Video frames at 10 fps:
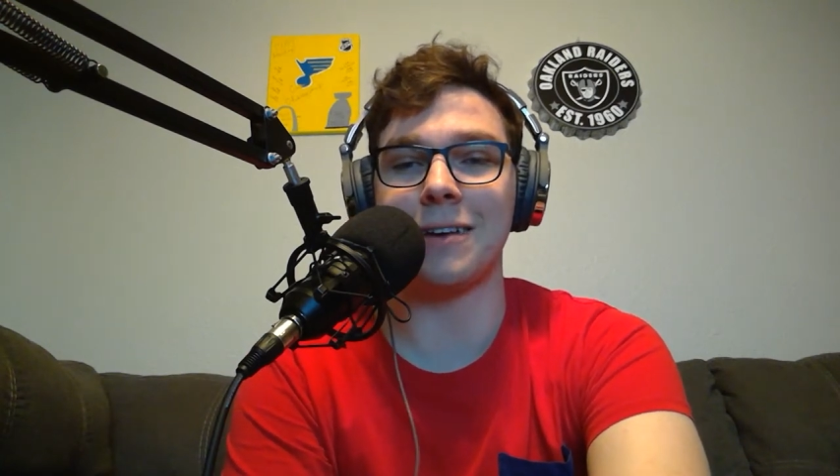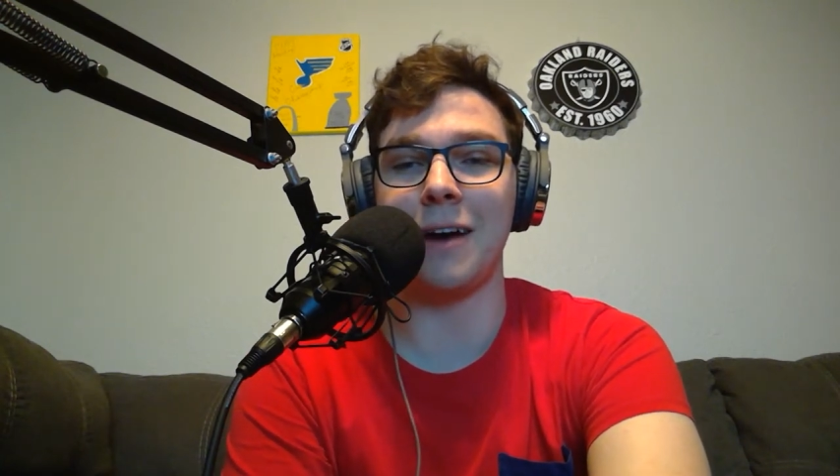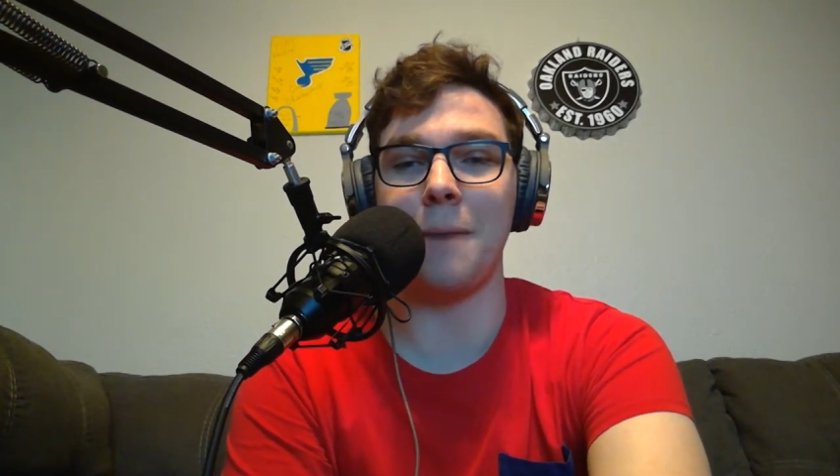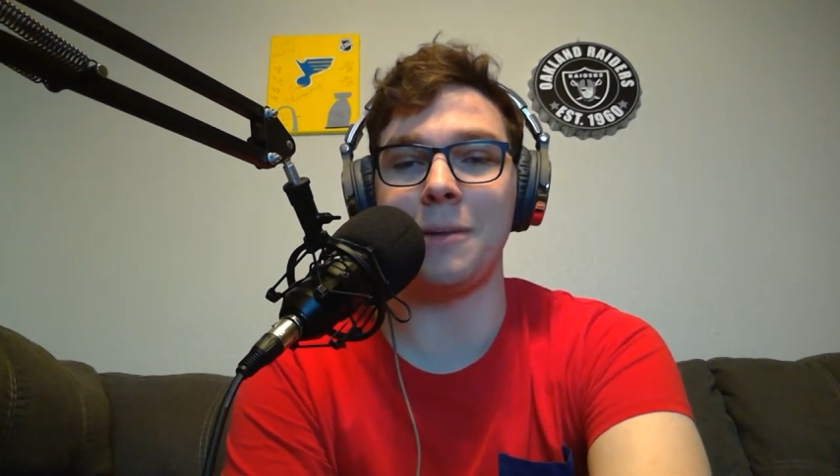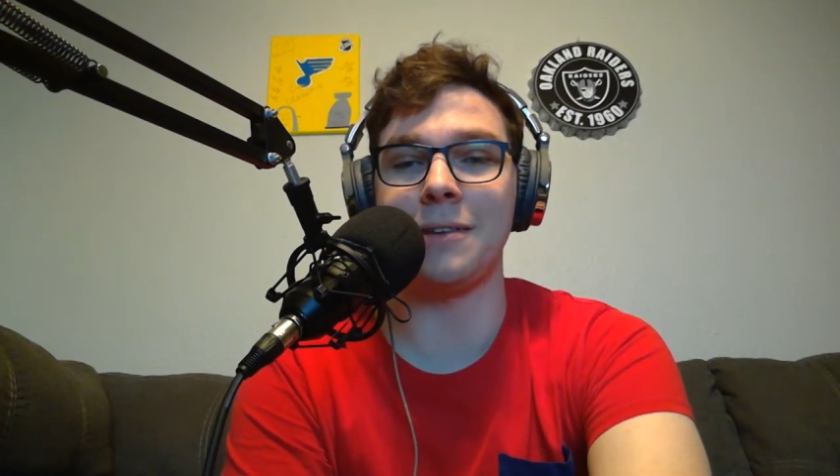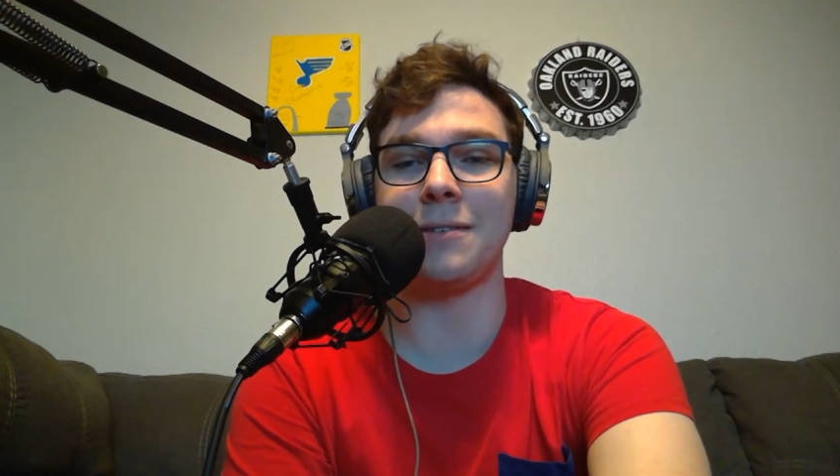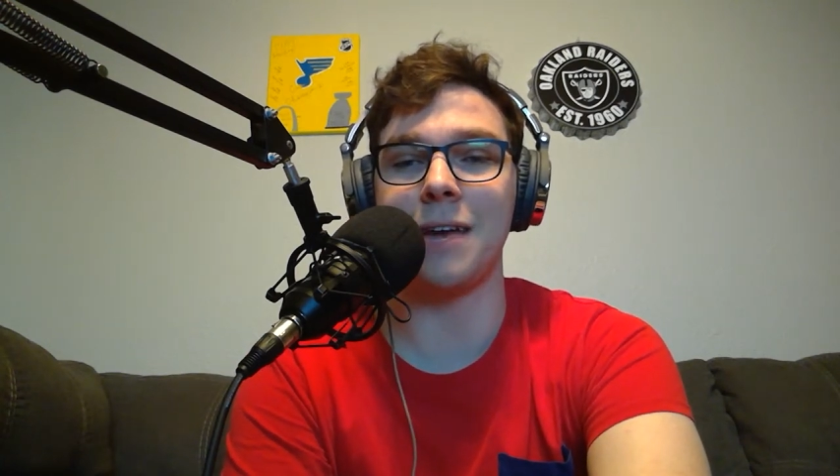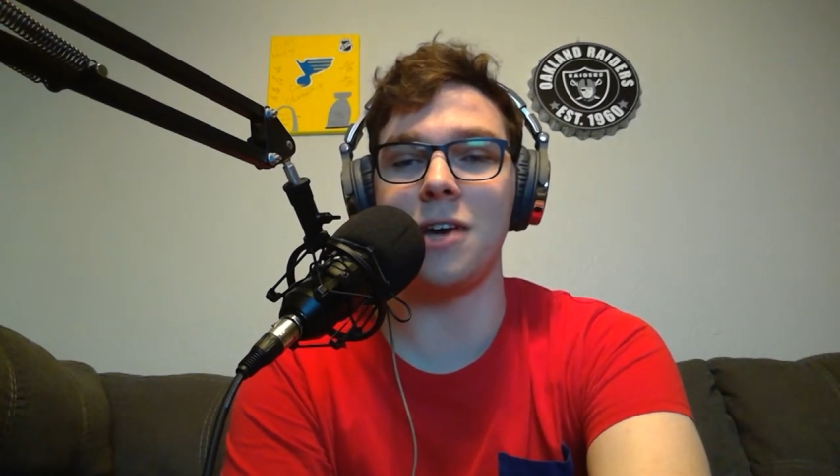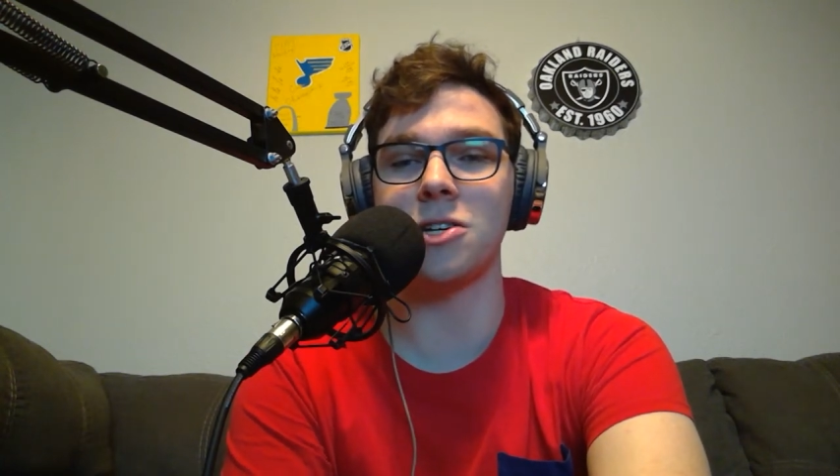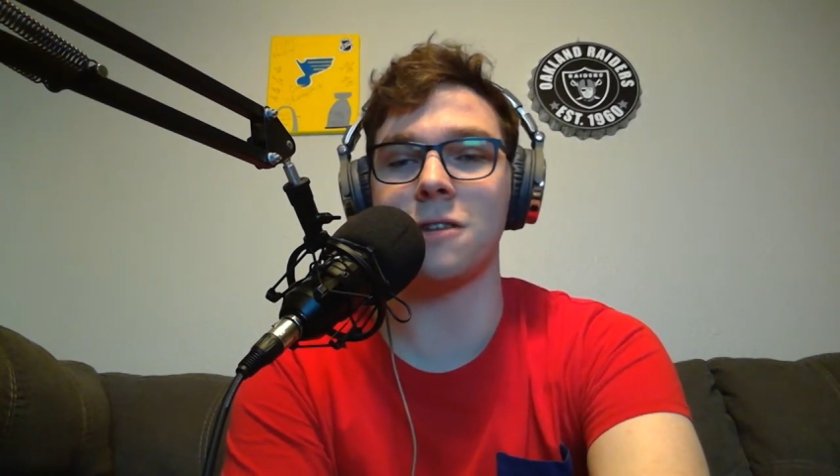
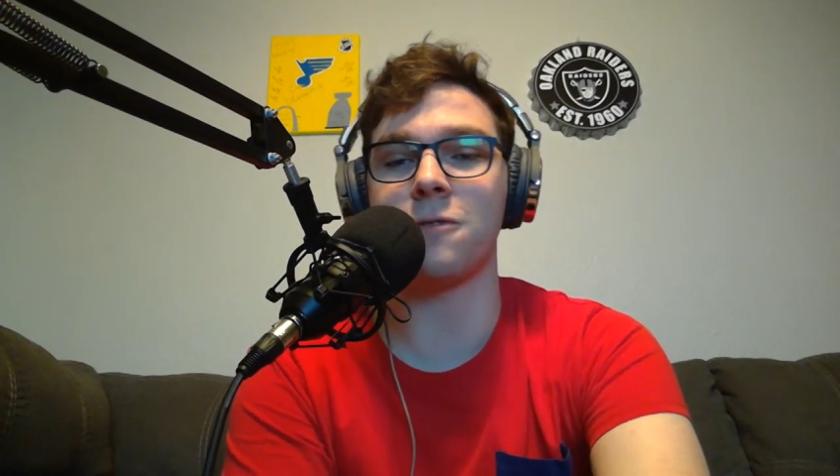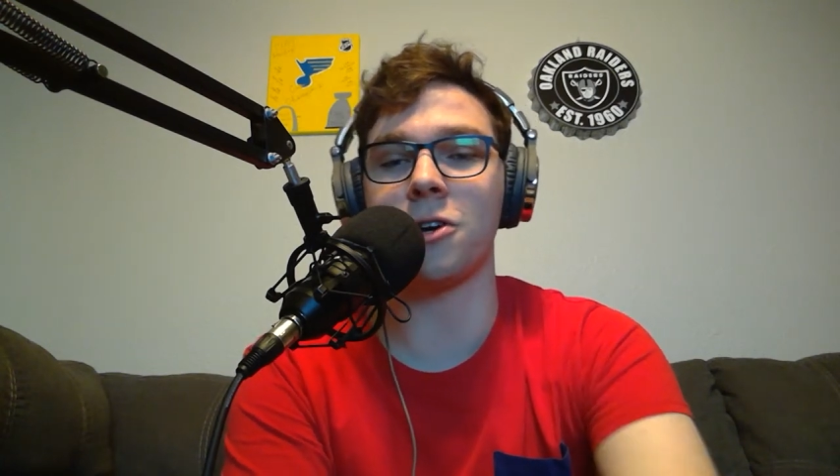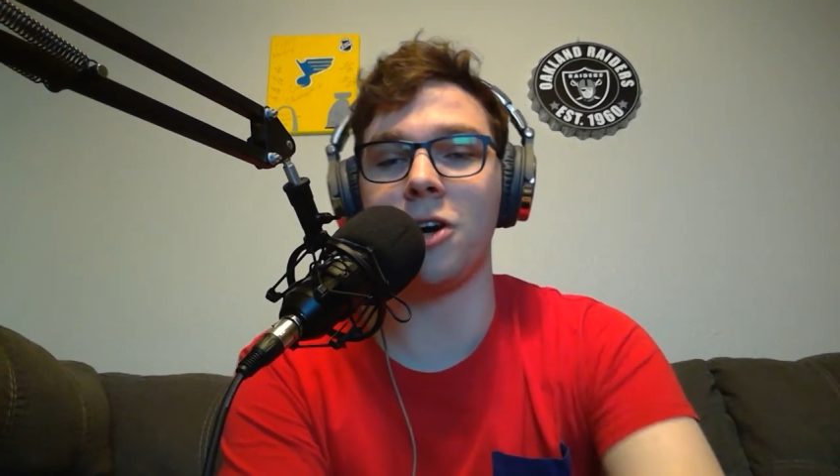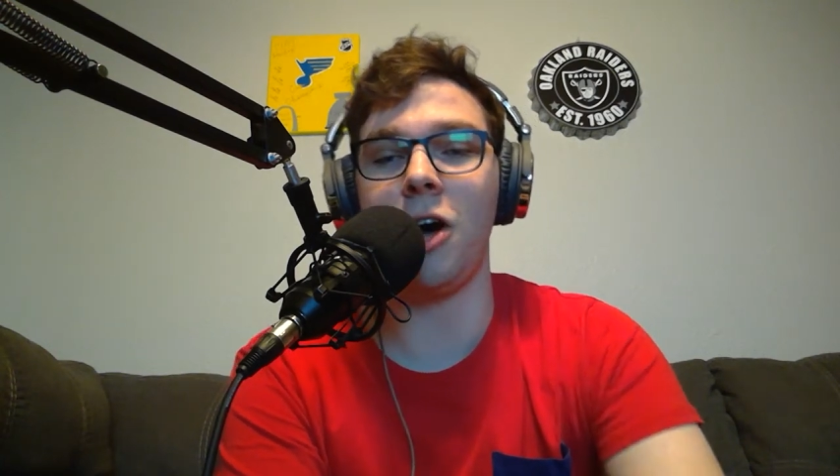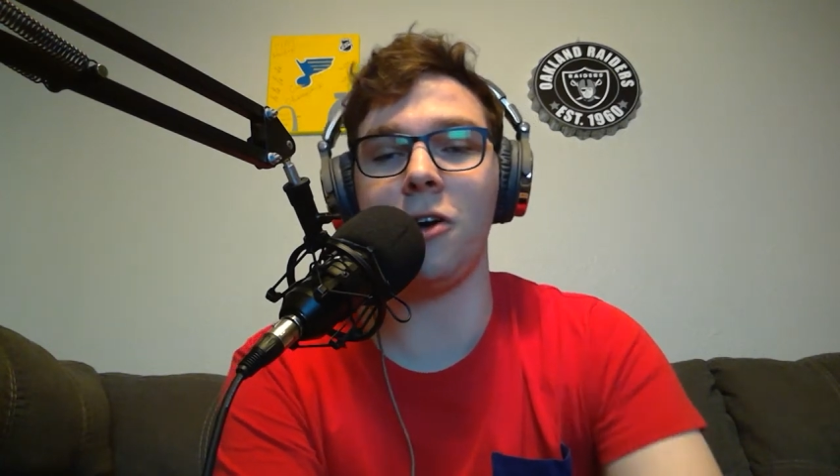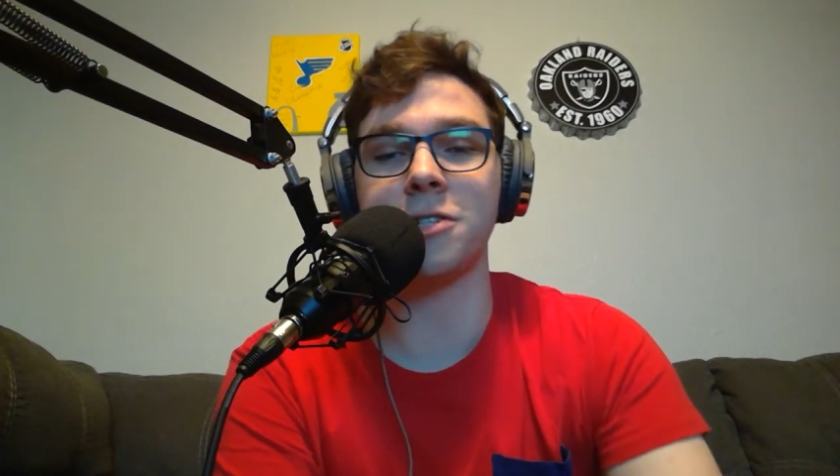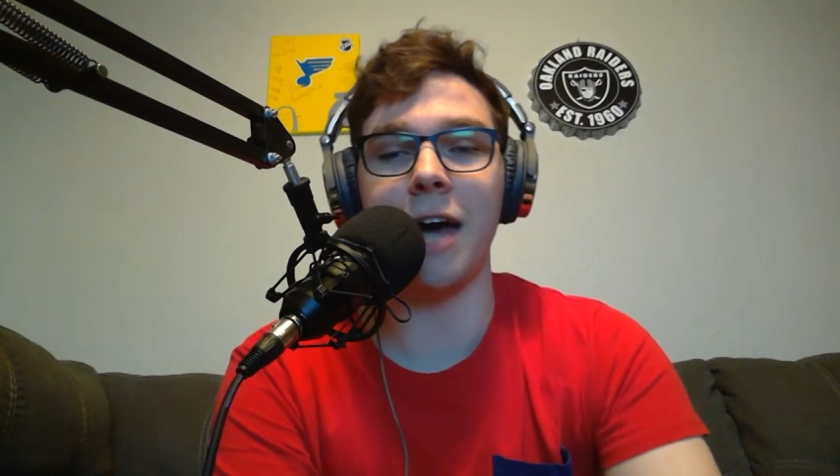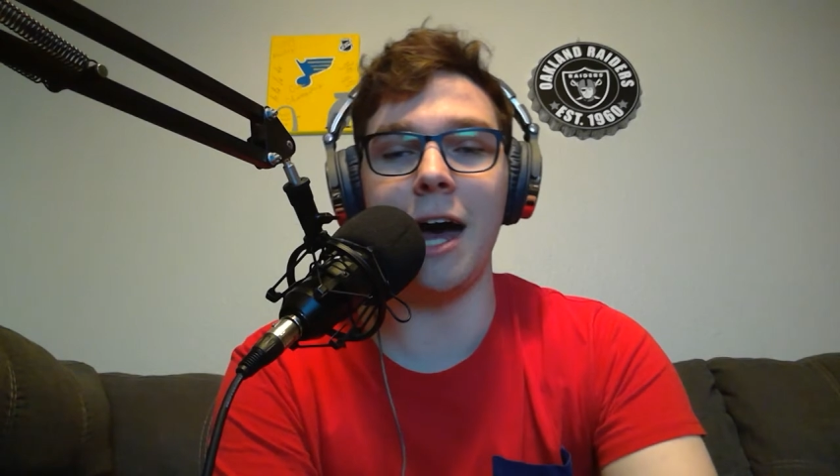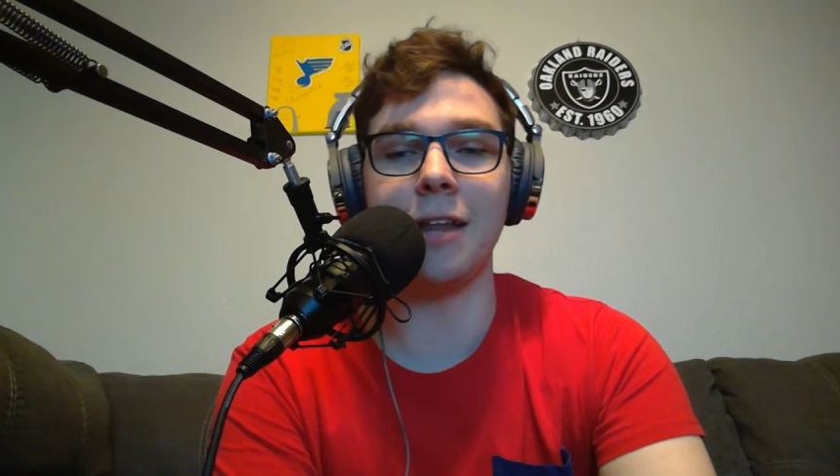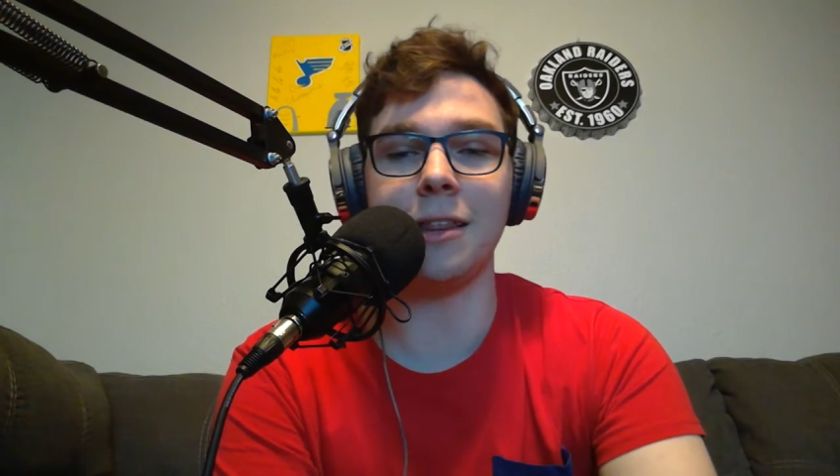compensation for college
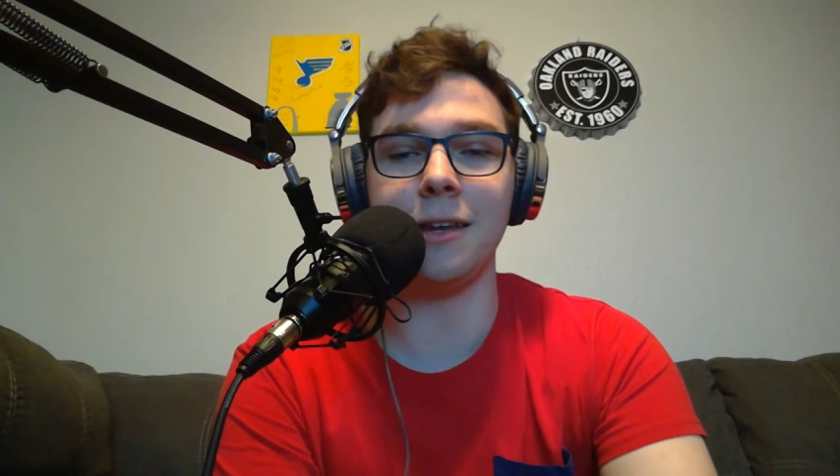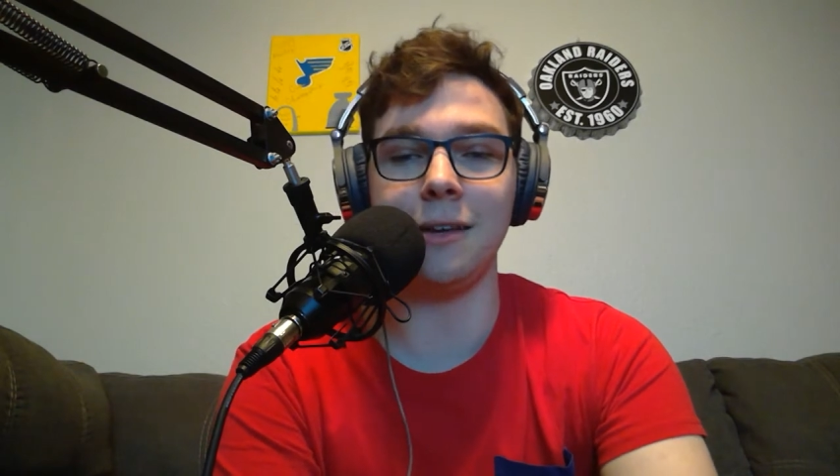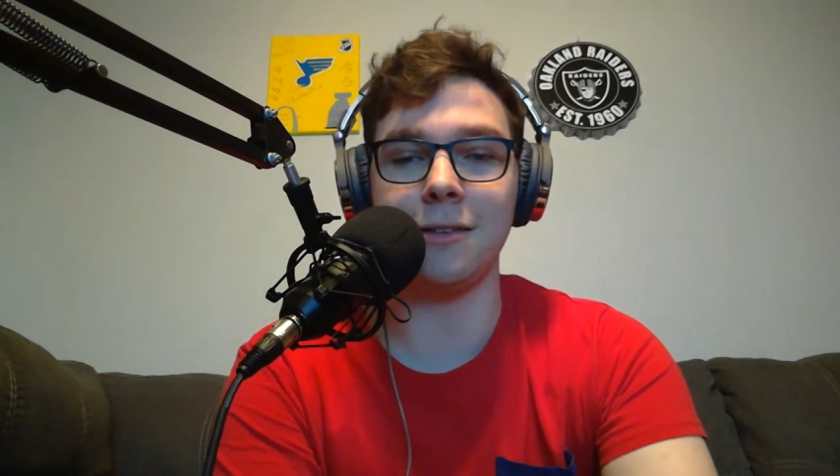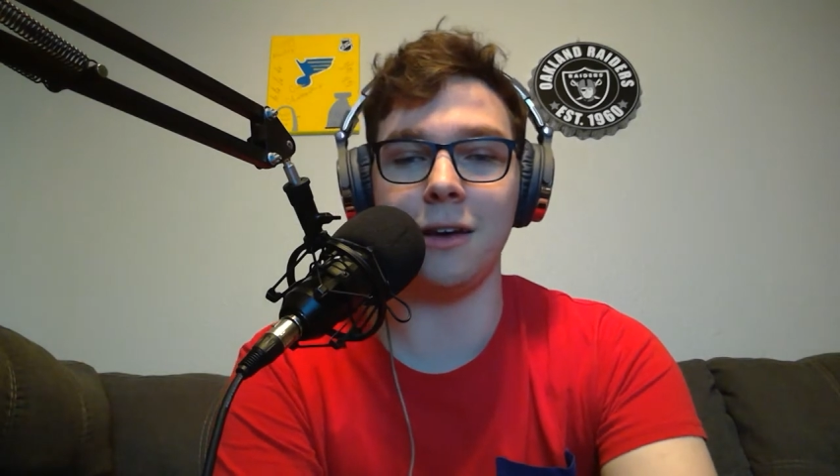athletes.